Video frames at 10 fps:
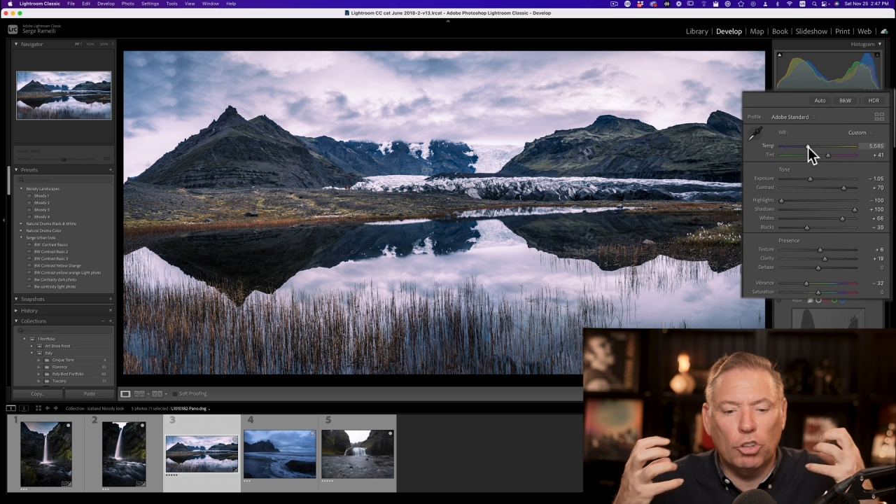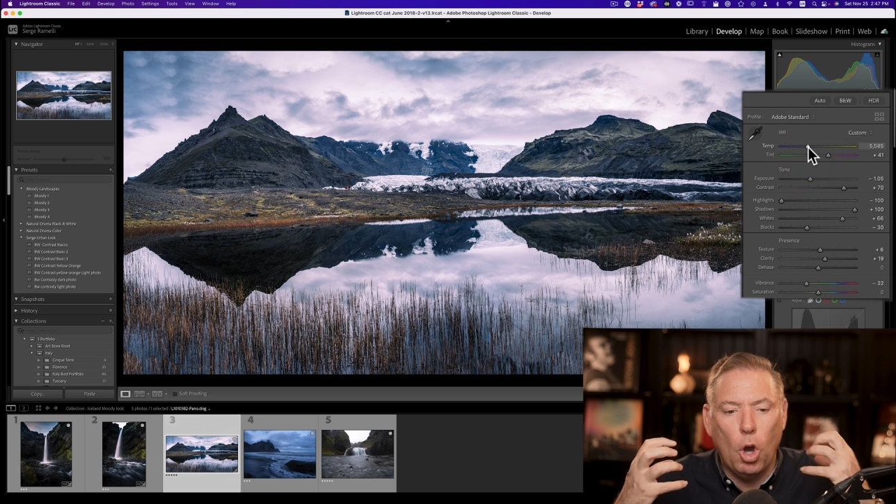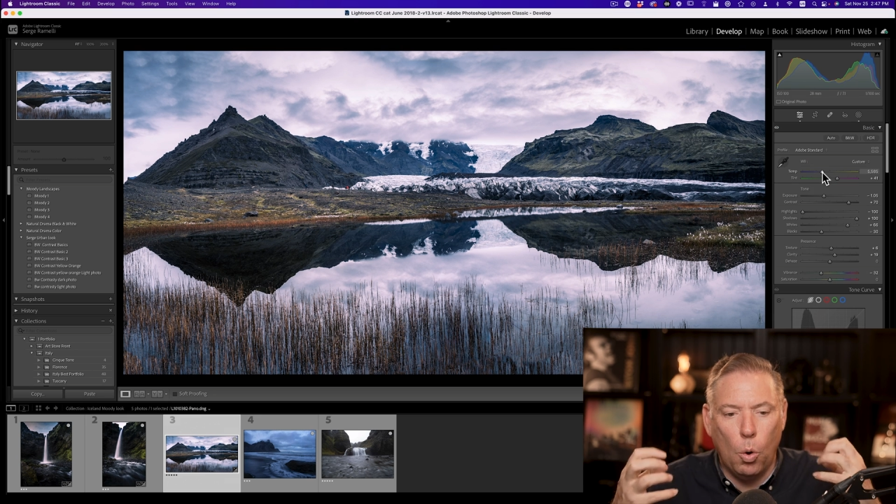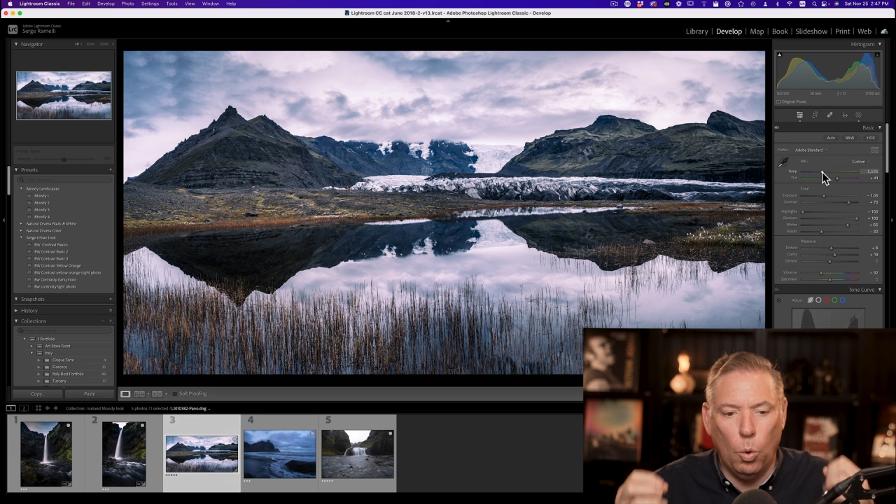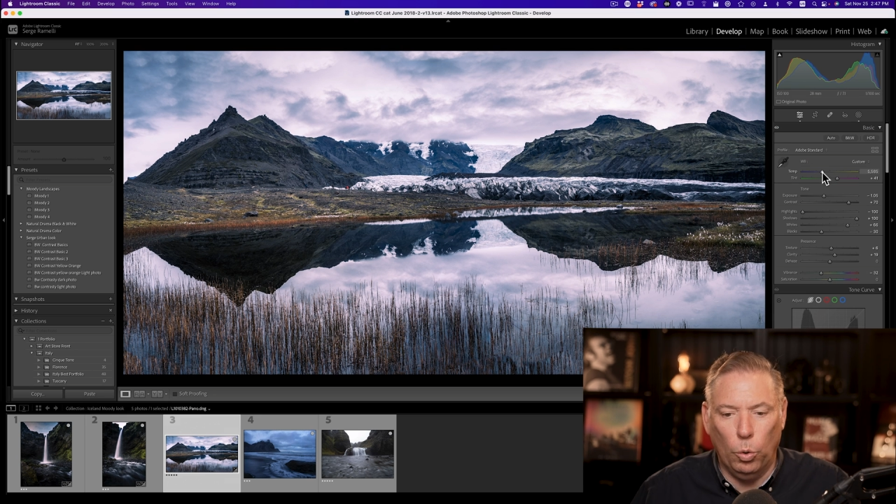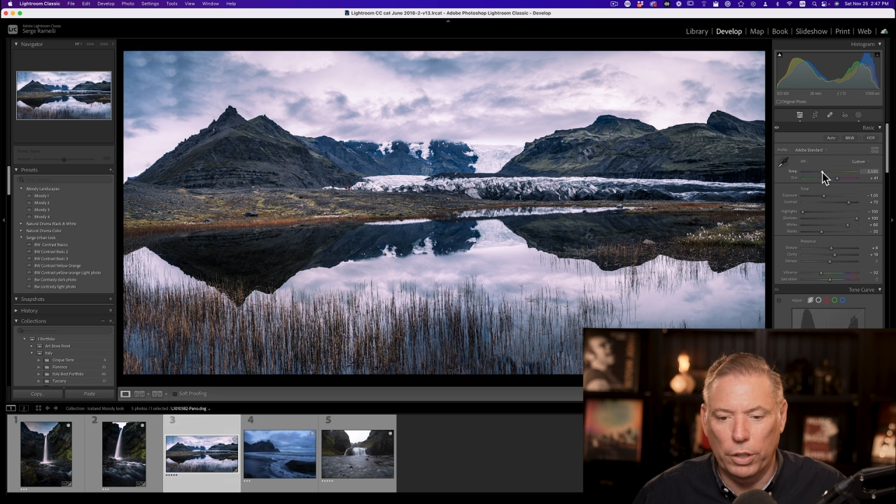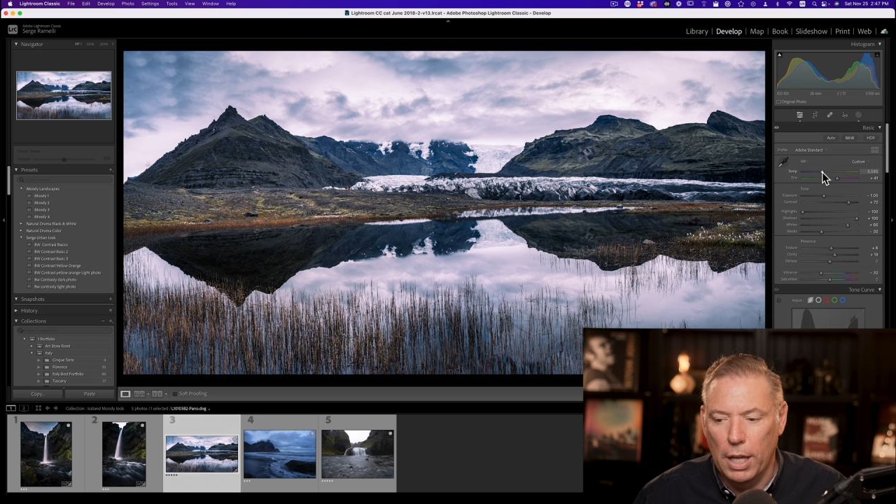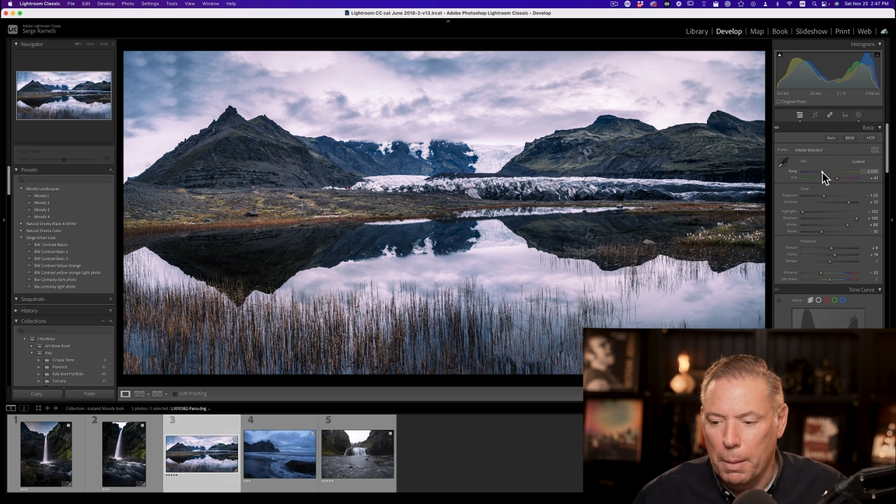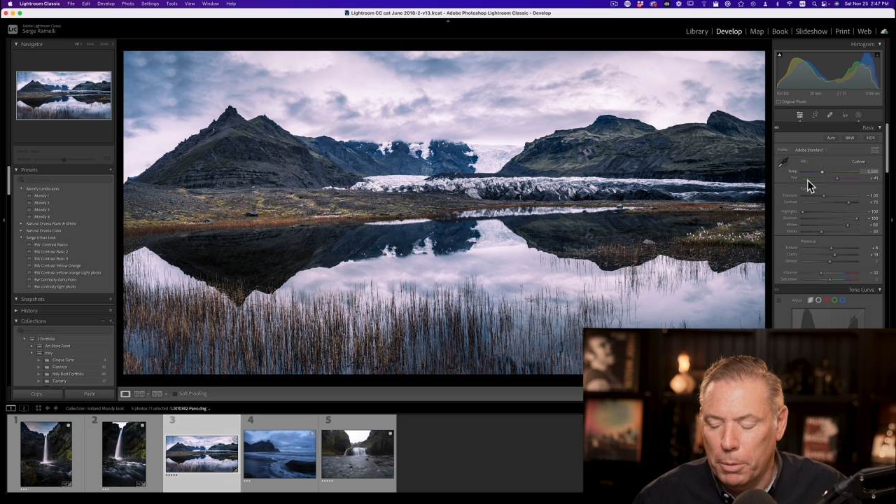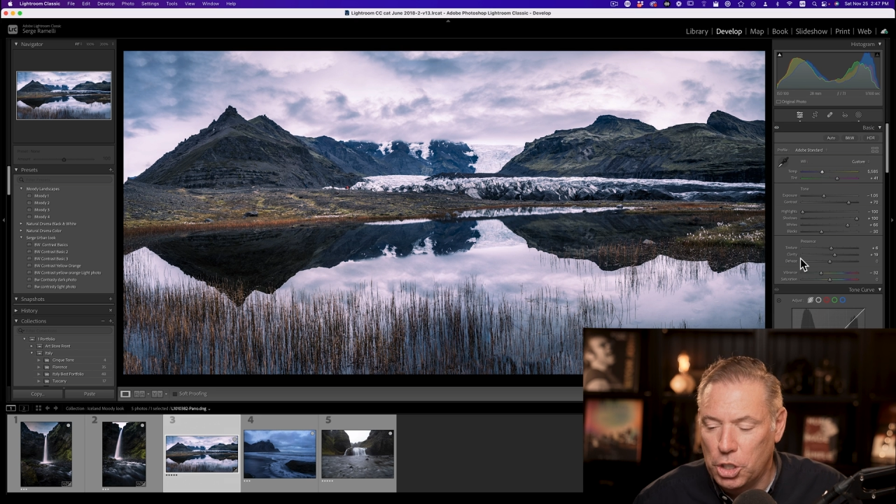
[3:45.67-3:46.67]
cold.
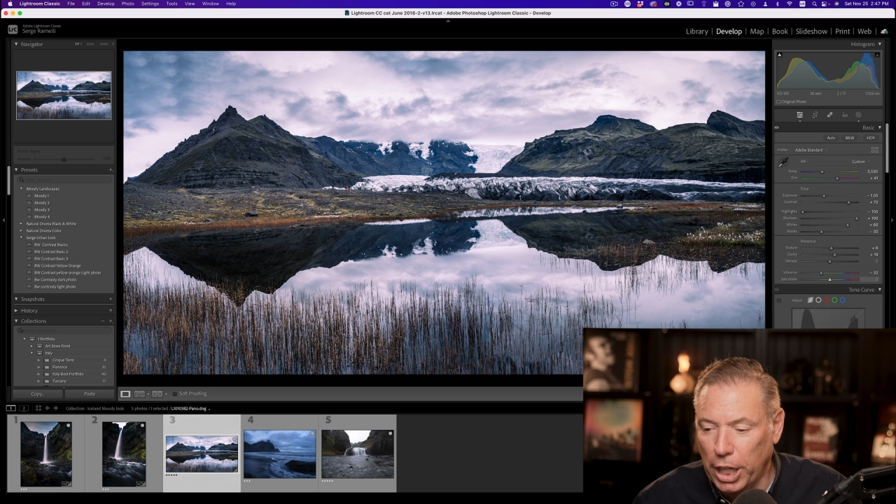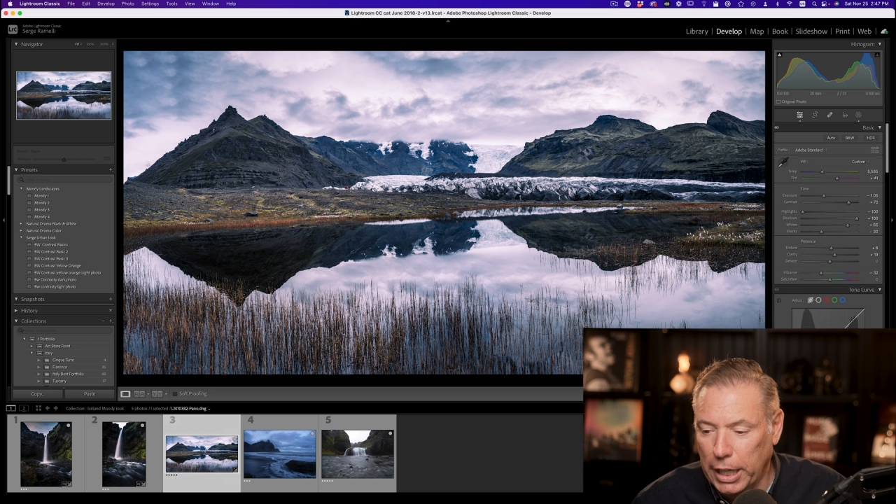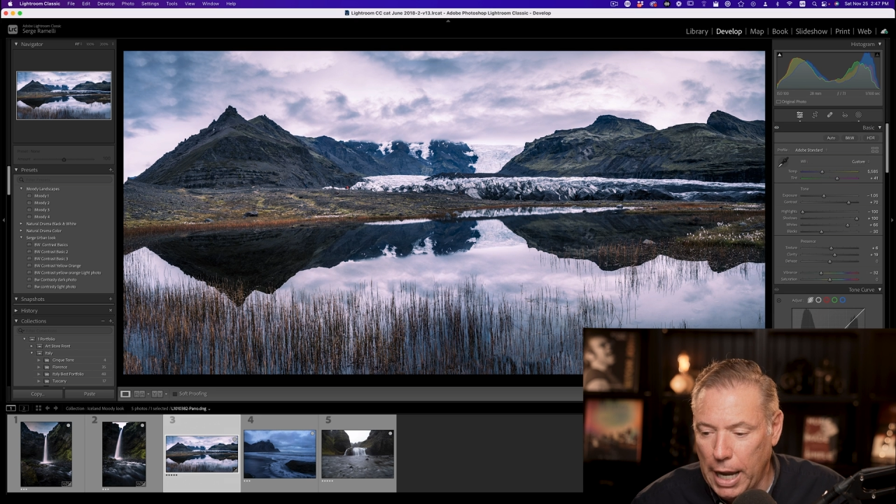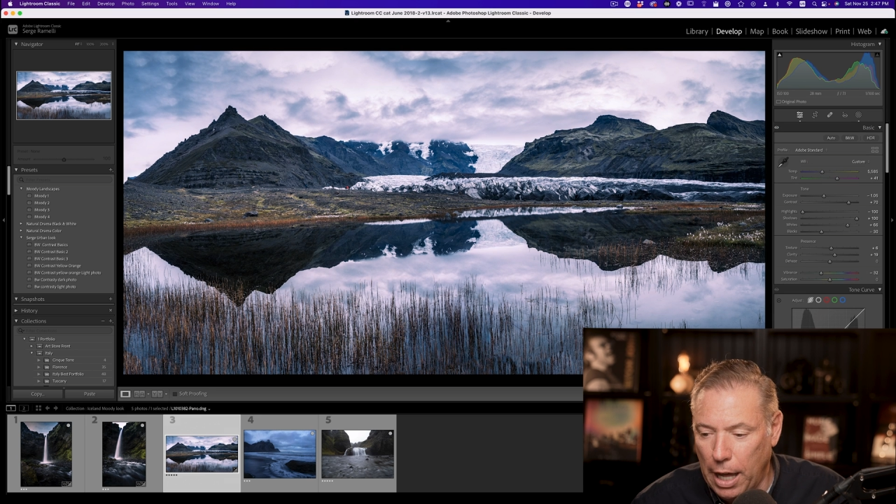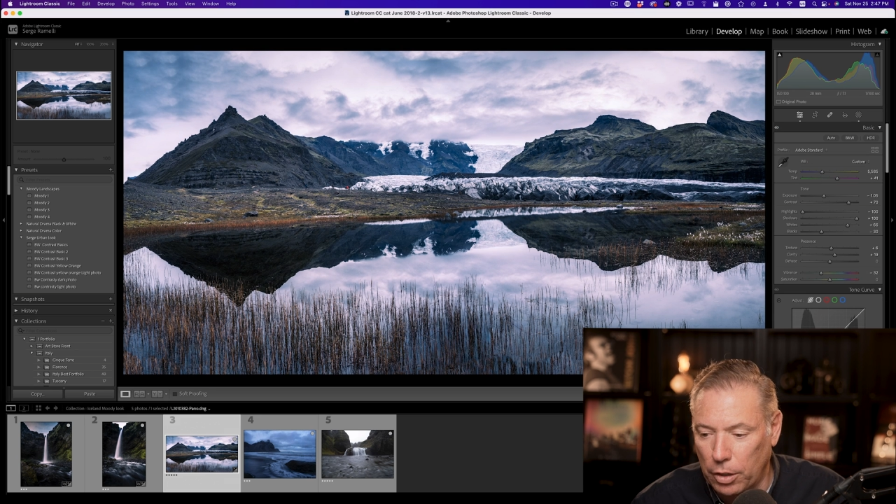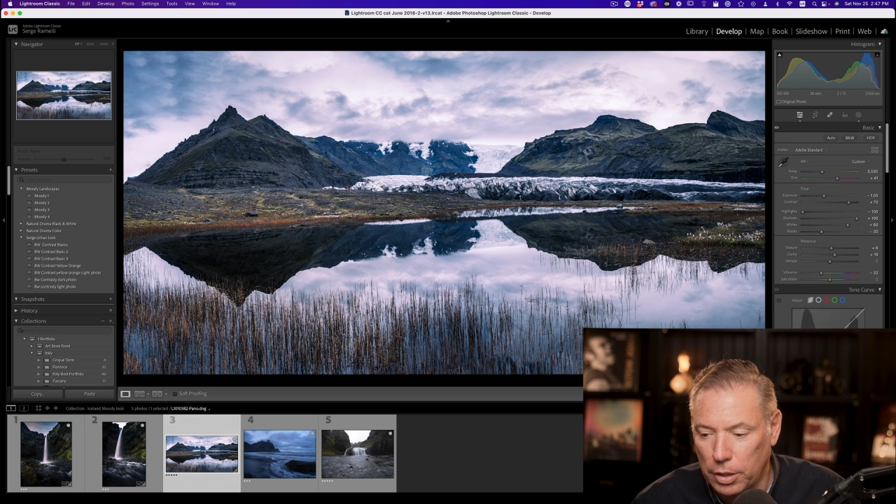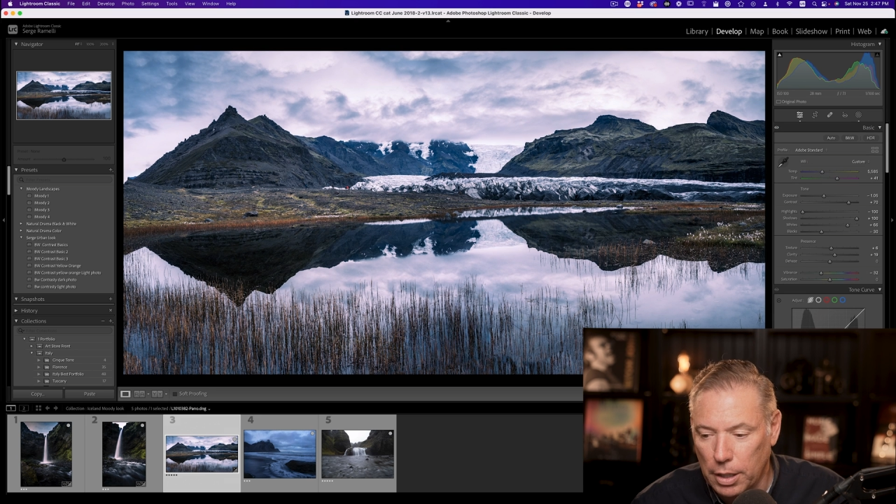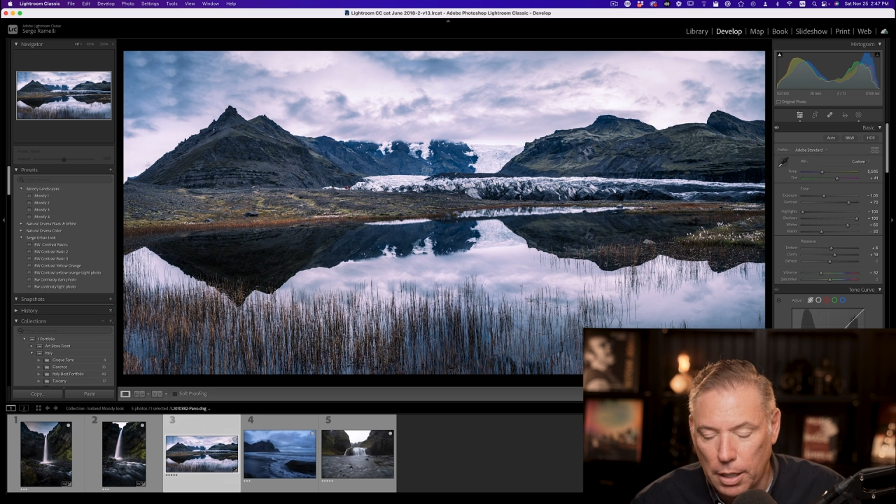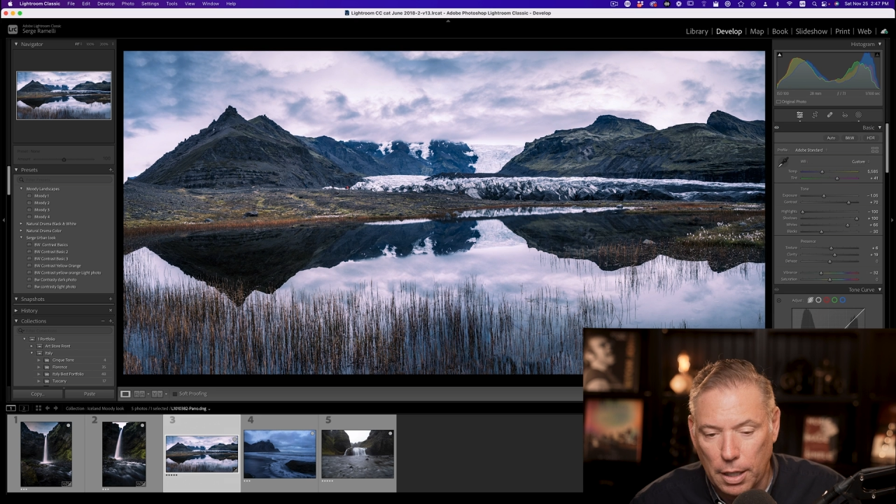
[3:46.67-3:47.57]
But check it out.